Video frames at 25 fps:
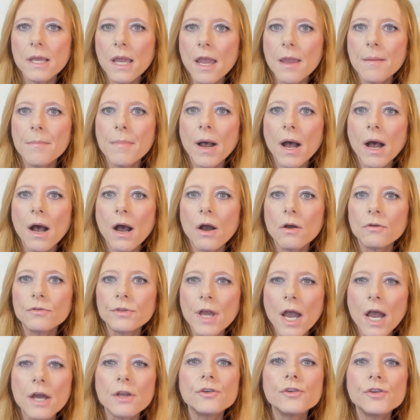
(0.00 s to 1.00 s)

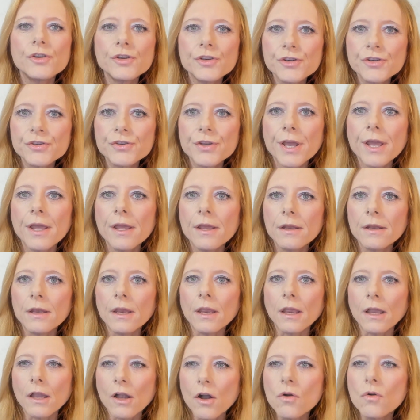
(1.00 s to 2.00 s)
about
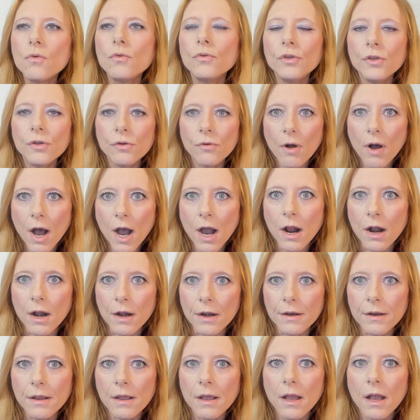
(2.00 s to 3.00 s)
understanding who you
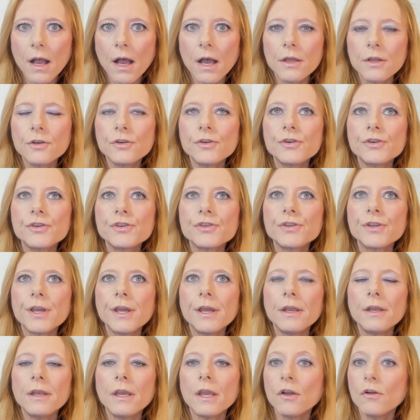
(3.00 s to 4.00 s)
are,
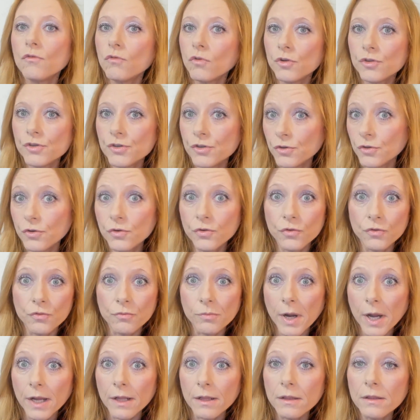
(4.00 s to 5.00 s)
understanding what you do
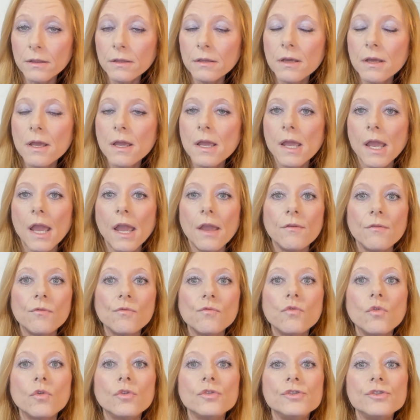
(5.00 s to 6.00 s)
well
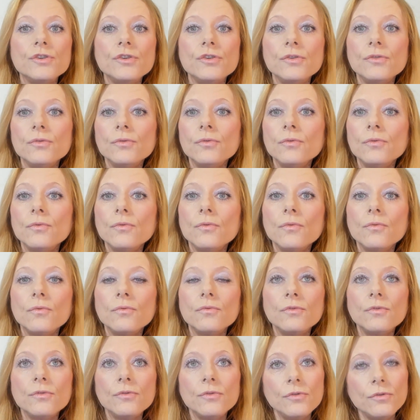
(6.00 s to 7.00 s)
and what
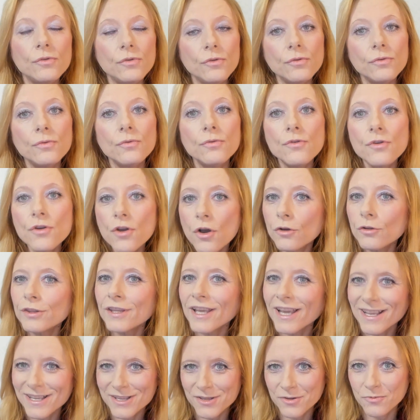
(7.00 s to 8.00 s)
you do
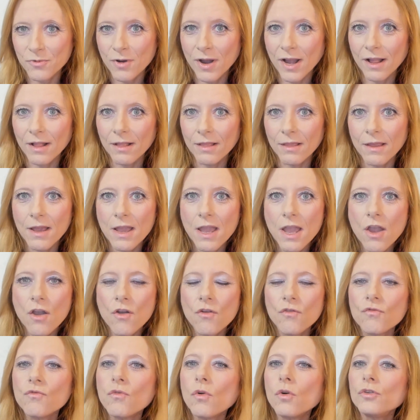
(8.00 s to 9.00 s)
not as well,
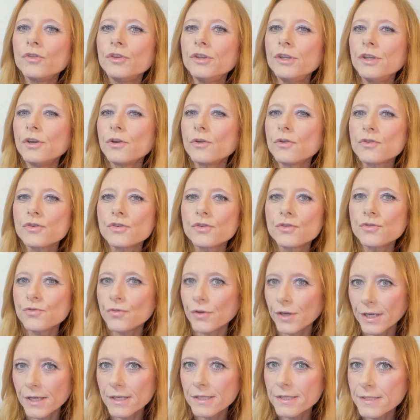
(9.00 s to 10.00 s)
what your
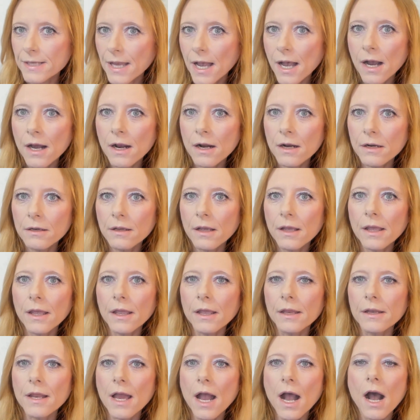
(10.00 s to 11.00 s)
strengths are
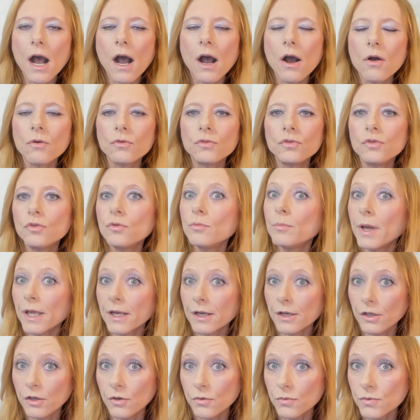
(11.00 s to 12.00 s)
and how to
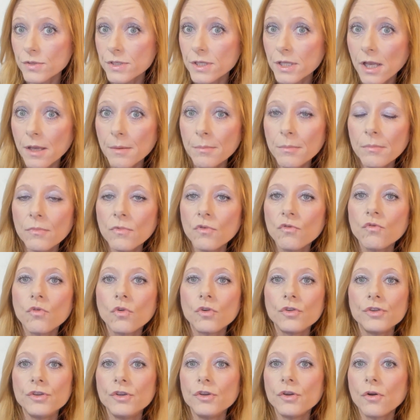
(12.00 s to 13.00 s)
better use them,
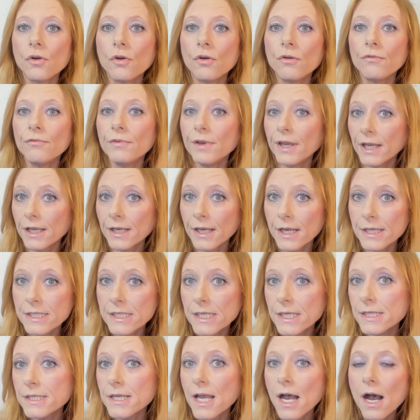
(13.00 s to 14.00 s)
what your
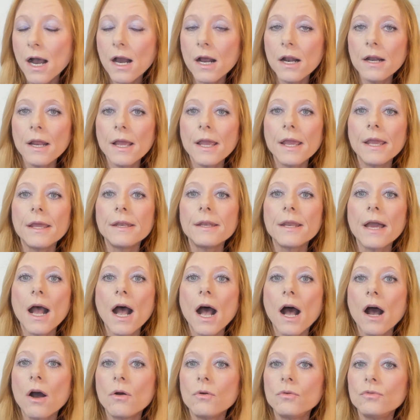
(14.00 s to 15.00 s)
weaknesses are and
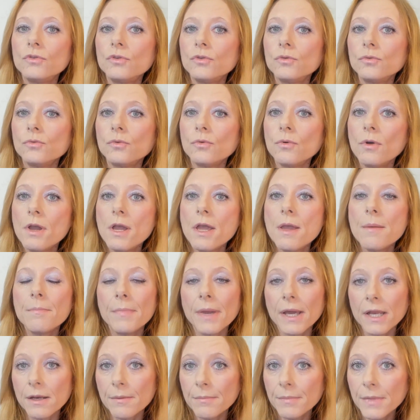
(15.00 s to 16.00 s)
how to
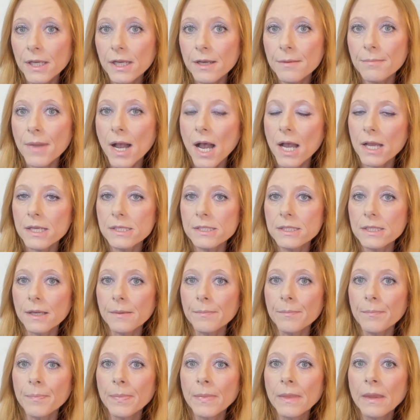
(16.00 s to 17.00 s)
better minimize
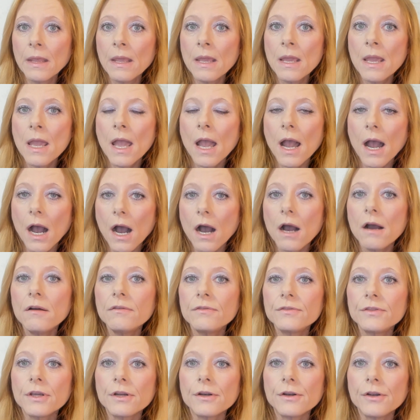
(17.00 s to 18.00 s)
them.
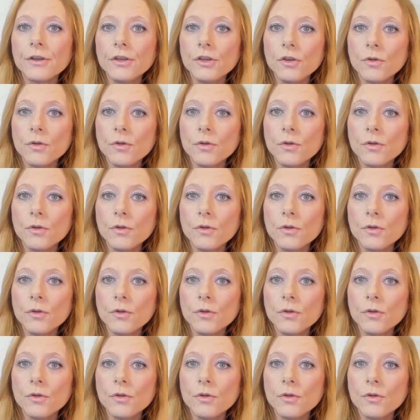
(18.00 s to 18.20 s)
After you